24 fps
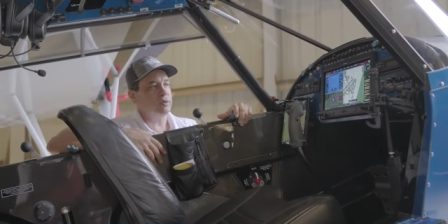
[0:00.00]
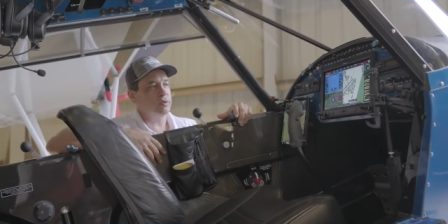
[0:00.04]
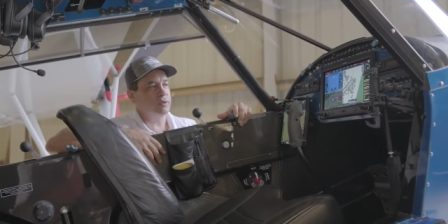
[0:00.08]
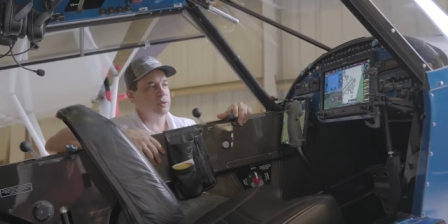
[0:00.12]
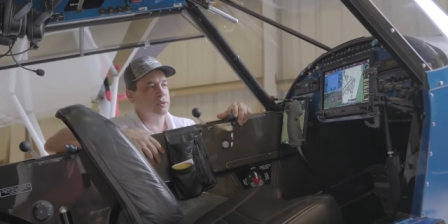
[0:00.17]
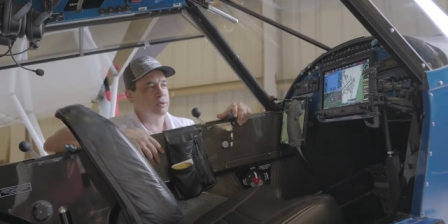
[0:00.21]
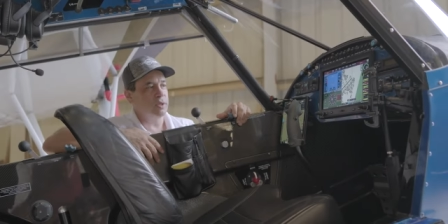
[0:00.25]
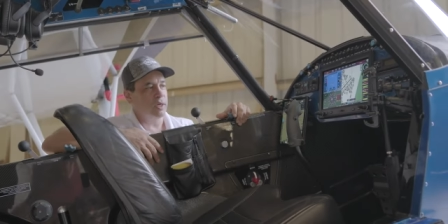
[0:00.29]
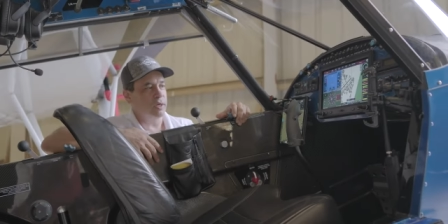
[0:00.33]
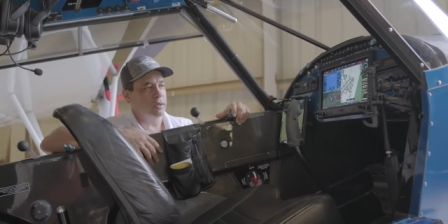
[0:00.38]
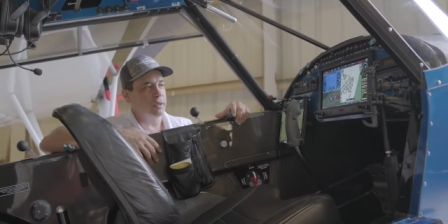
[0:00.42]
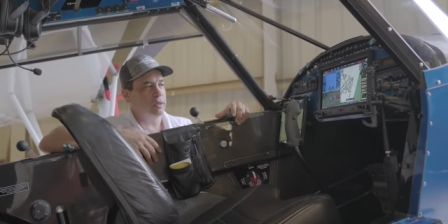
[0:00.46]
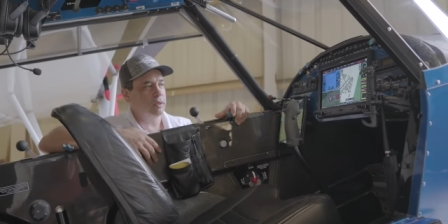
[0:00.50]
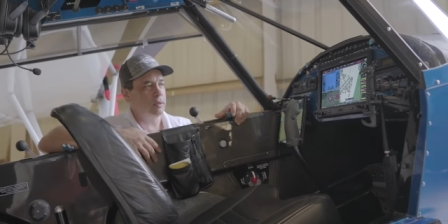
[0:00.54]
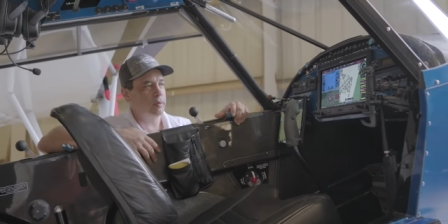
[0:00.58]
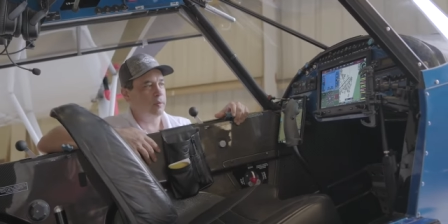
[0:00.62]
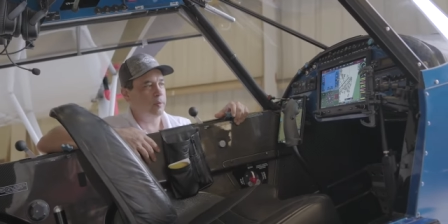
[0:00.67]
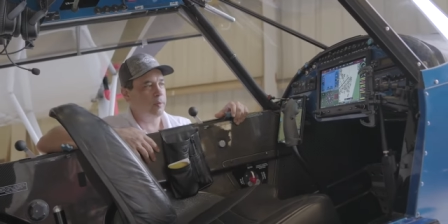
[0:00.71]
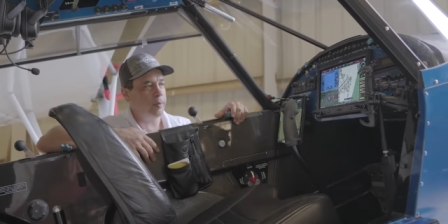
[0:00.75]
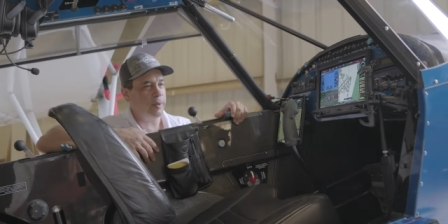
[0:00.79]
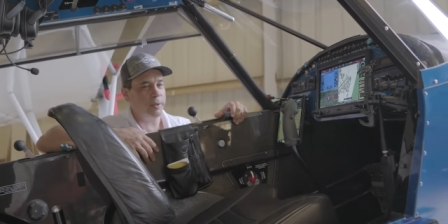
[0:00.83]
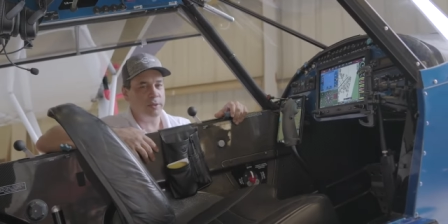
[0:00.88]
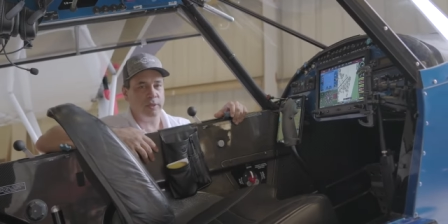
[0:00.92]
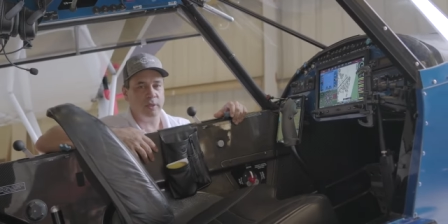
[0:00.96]
let's talk a little
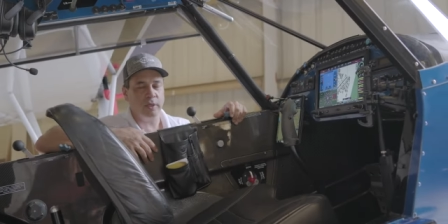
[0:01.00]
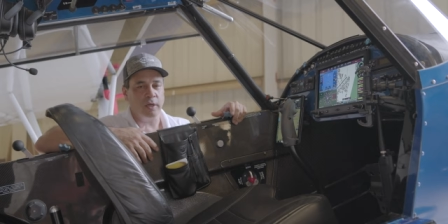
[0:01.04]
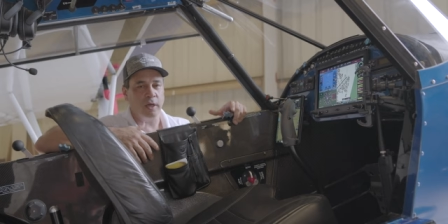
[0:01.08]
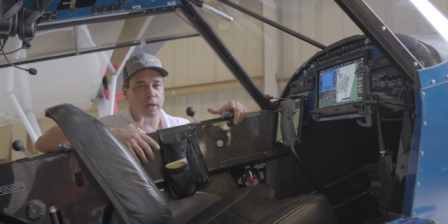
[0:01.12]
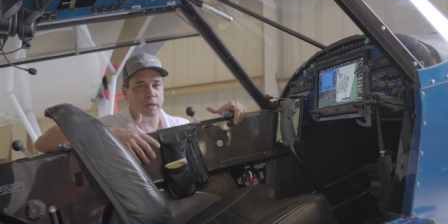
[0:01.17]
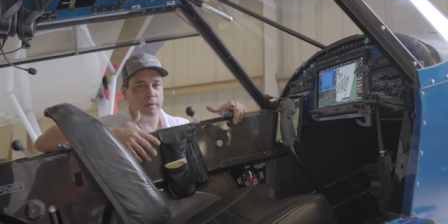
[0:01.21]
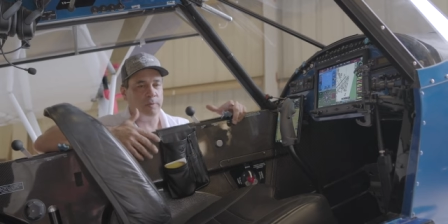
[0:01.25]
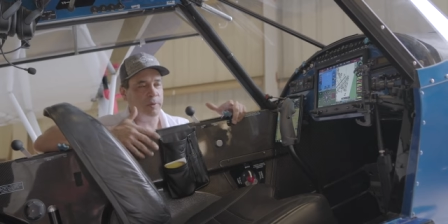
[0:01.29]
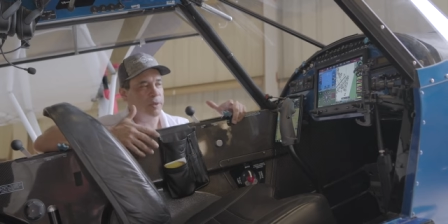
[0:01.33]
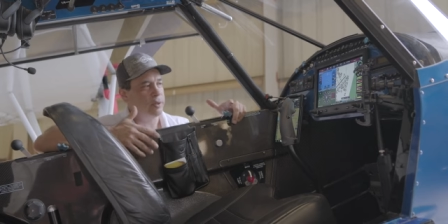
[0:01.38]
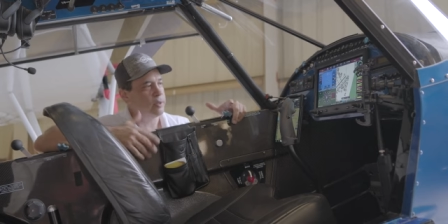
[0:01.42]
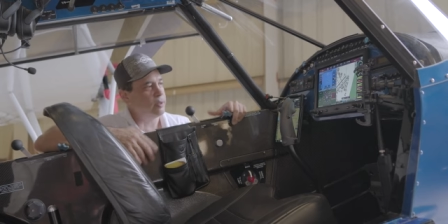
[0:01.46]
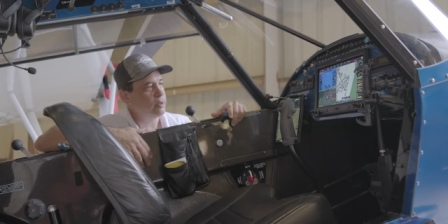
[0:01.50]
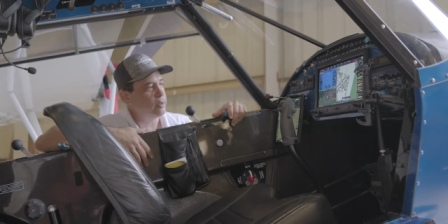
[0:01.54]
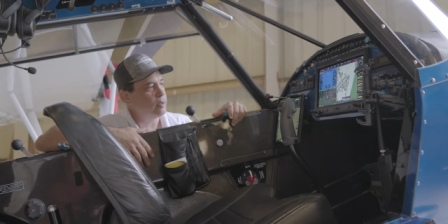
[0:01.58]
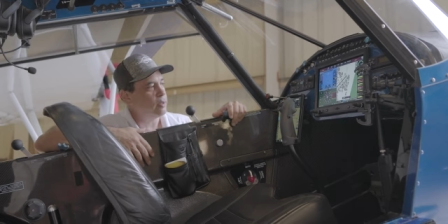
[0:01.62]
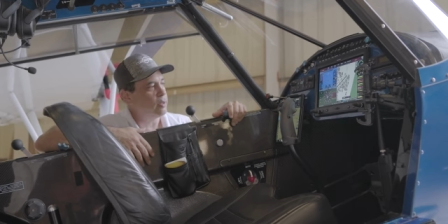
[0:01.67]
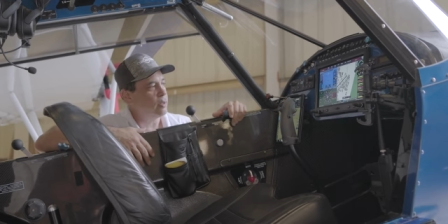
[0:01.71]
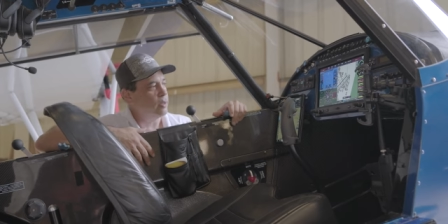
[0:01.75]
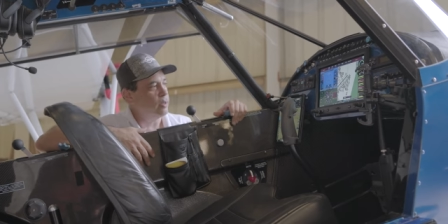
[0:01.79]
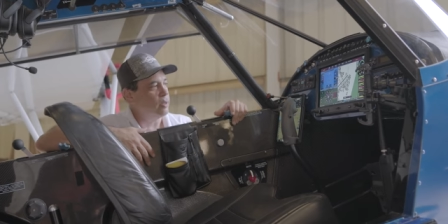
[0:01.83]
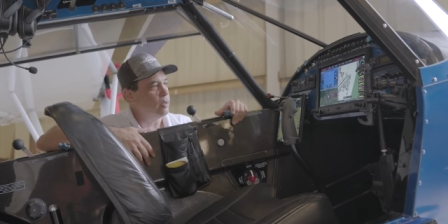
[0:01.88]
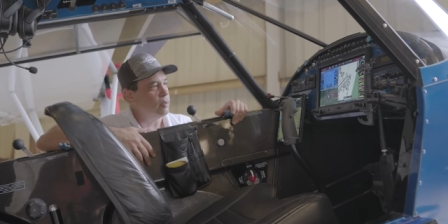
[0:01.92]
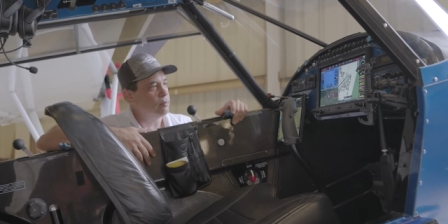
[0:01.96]
bit about the cockpit.
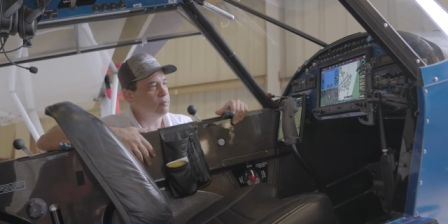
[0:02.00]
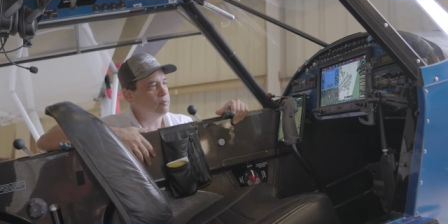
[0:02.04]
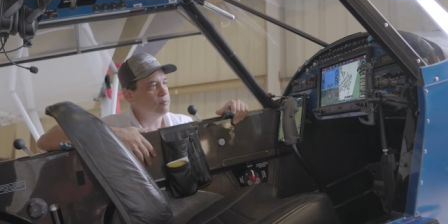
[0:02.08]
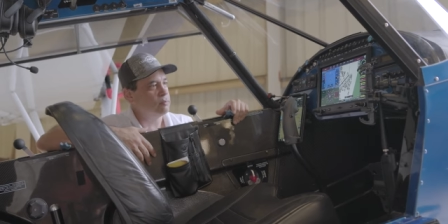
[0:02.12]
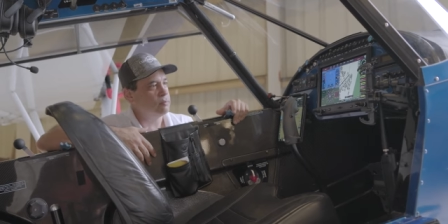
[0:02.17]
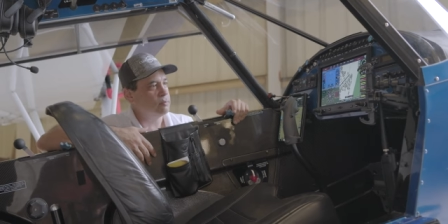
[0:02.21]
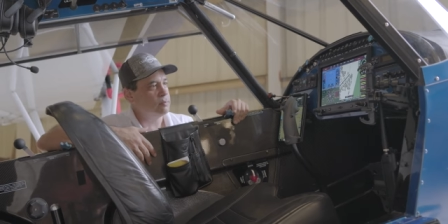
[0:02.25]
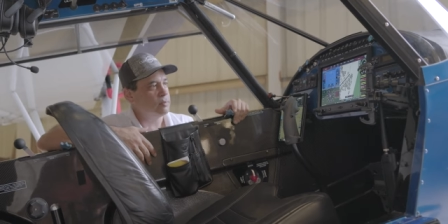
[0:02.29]
Um,